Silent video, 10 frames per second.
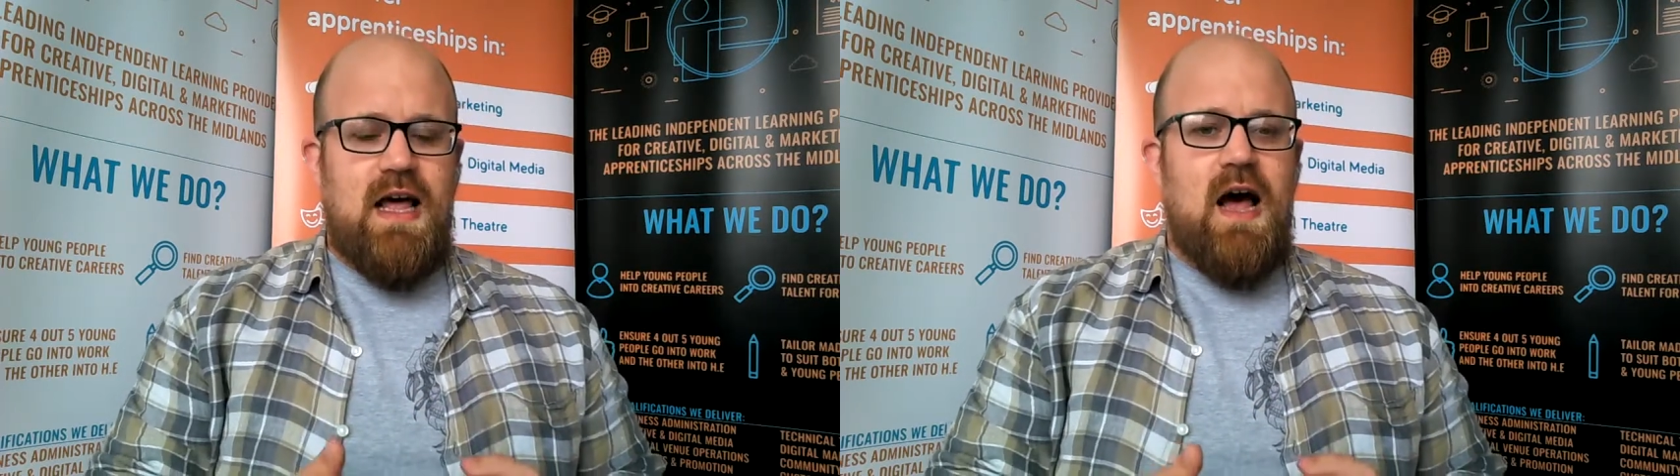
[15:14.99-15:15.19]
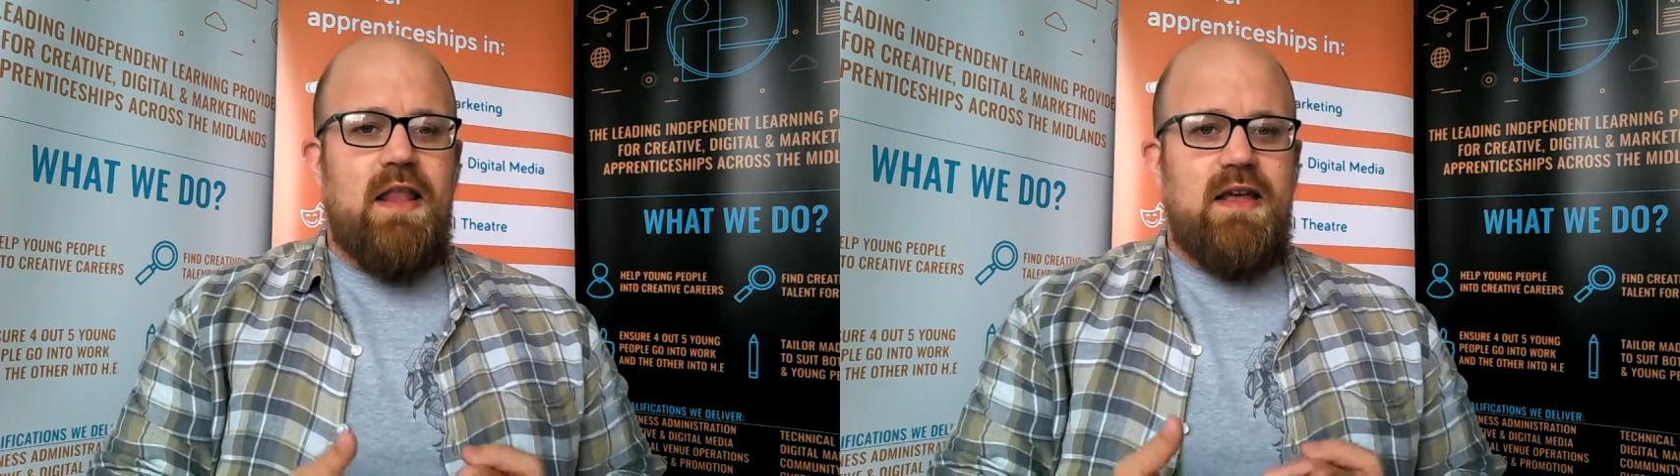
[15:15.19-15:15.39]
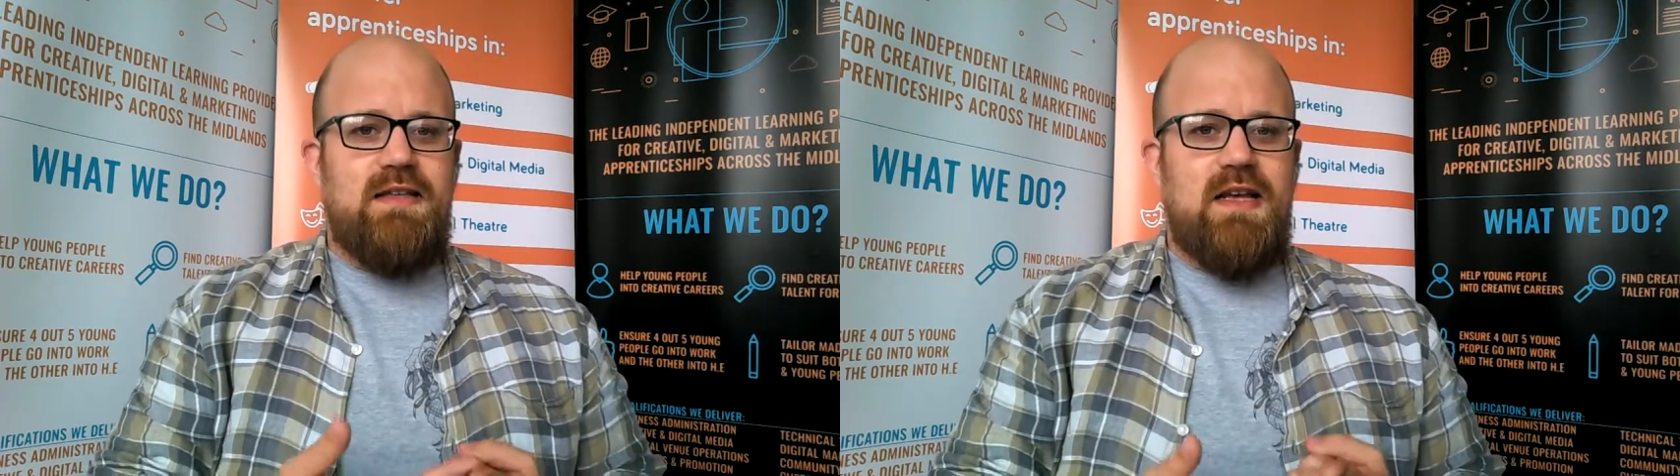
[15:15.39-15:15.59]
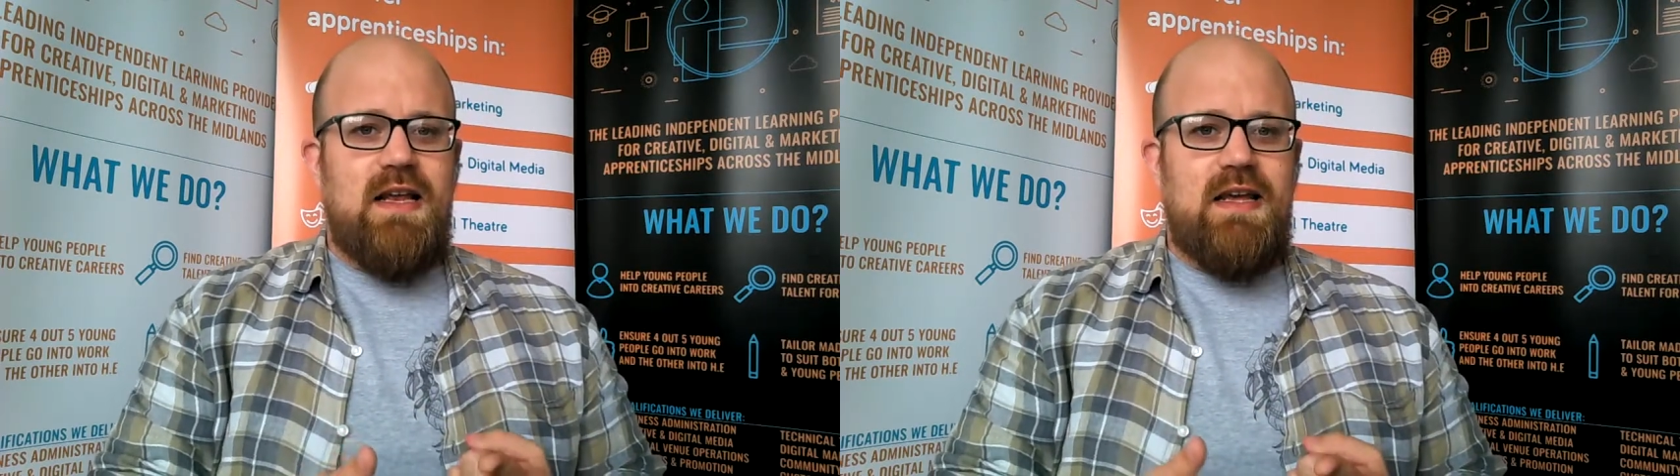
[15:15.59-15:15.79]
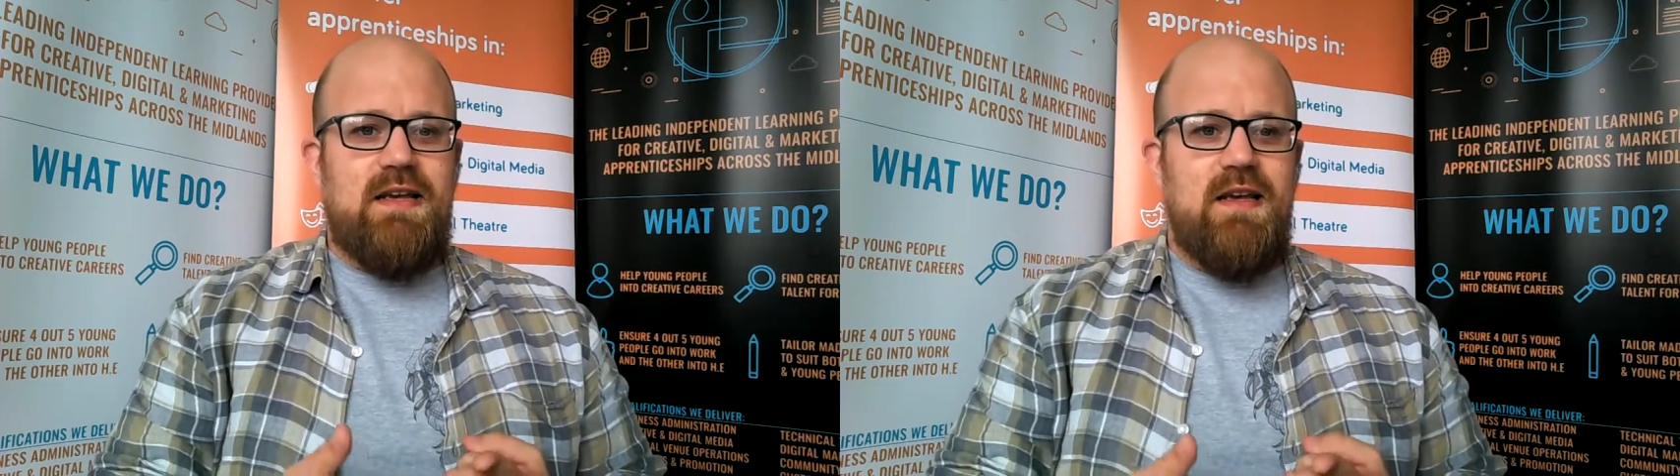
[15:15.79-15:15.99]
Are they
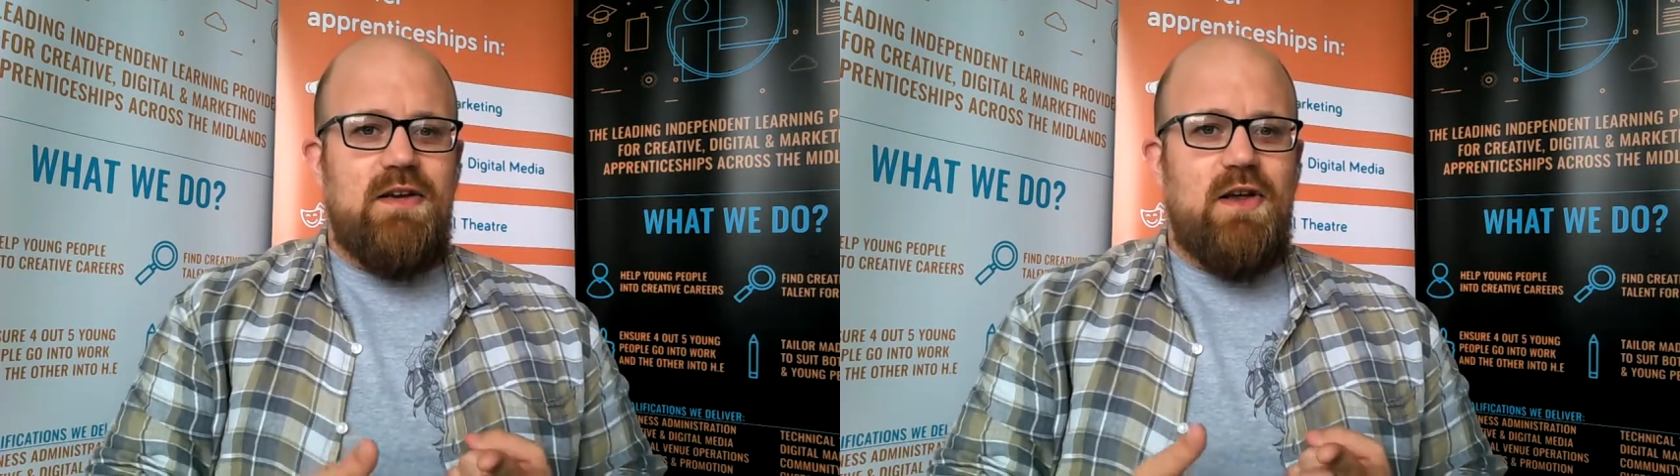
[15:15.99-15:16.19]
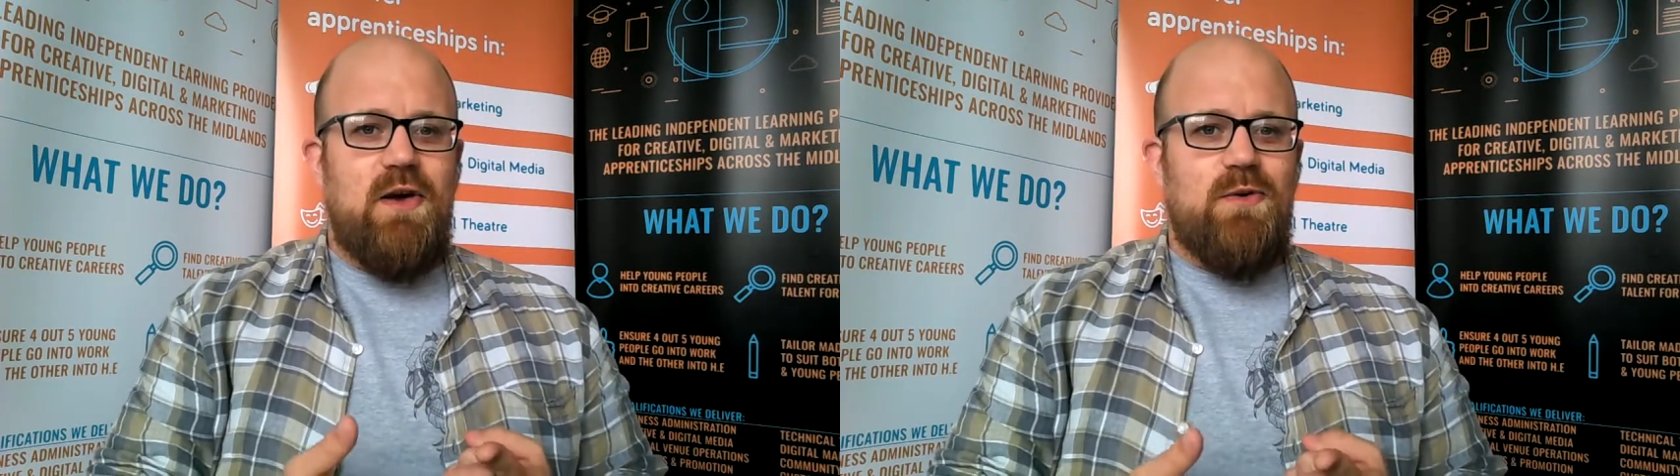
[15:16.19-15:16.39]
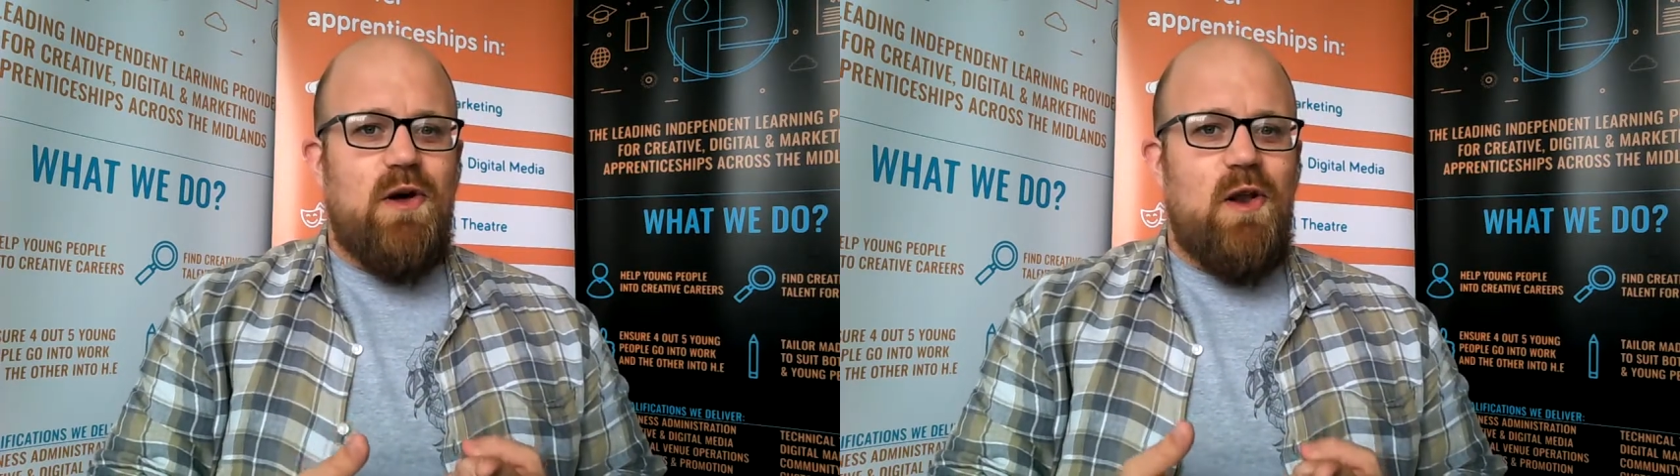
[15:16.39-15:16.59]
selling, you know,